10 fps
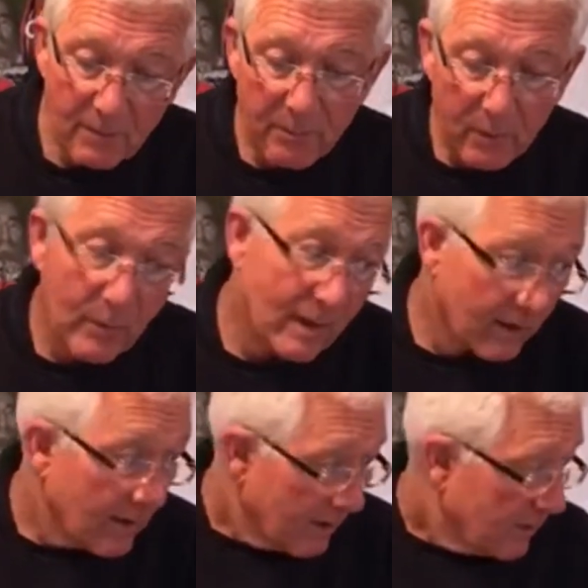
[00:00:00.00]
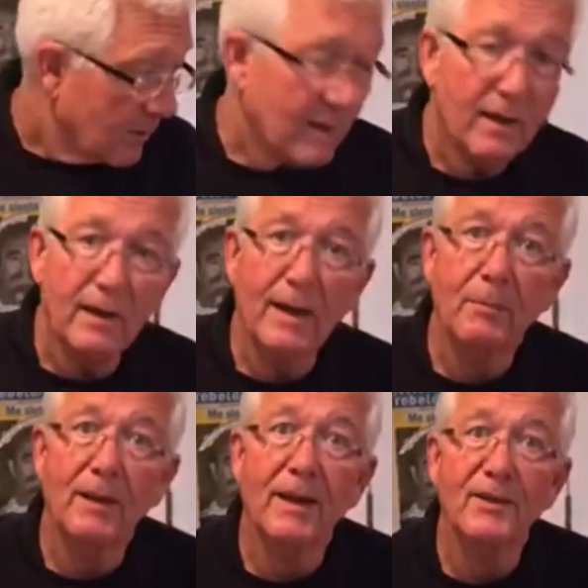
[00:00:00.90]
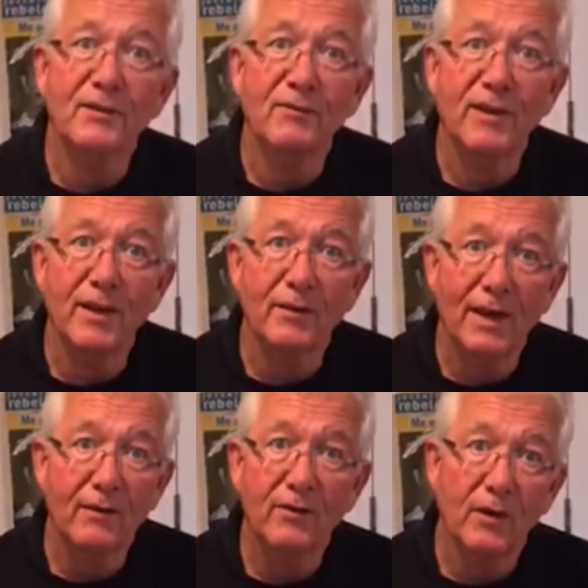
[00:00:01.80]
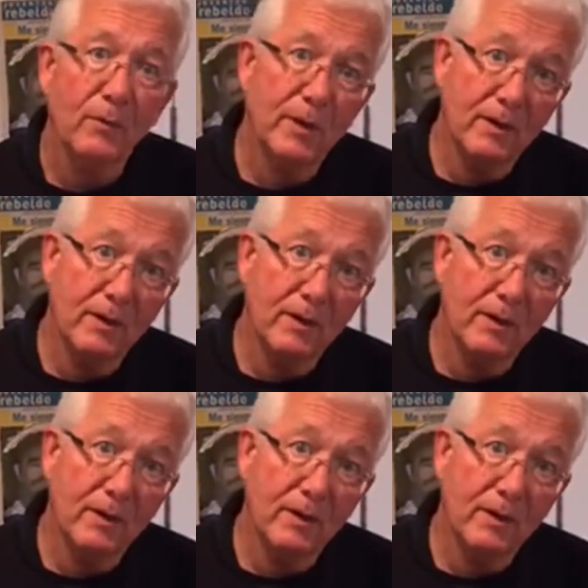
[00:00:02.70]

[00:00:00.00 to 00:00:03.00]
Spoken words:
But we're doing an application video now, so